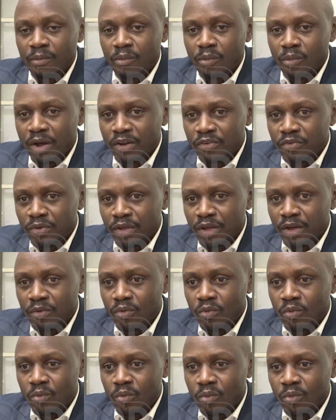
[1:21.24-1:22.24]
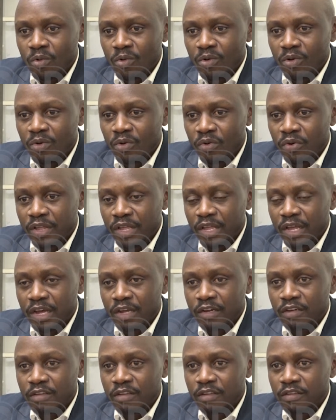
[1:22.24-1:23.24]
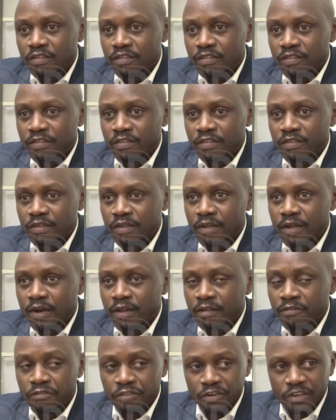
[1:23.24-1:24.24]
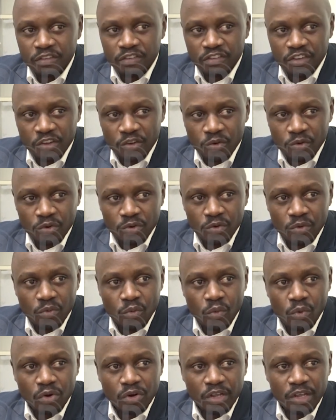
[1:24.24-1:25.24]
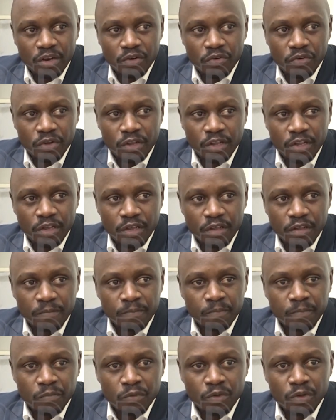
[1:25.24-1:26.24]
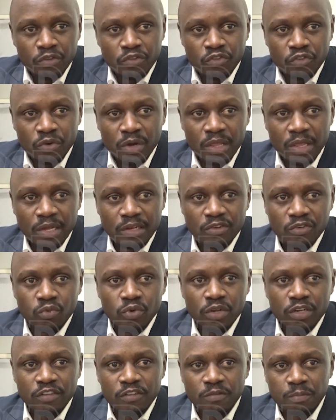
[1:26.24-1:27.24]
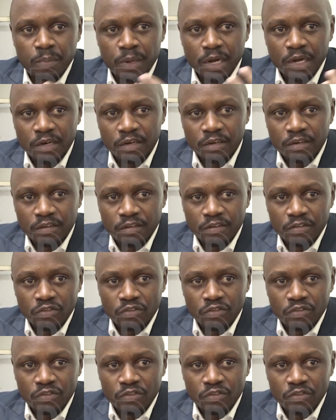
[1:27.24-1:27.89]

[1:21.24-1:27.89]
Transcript: What we are looking at is leveraging on what they are doing to ensure that we expand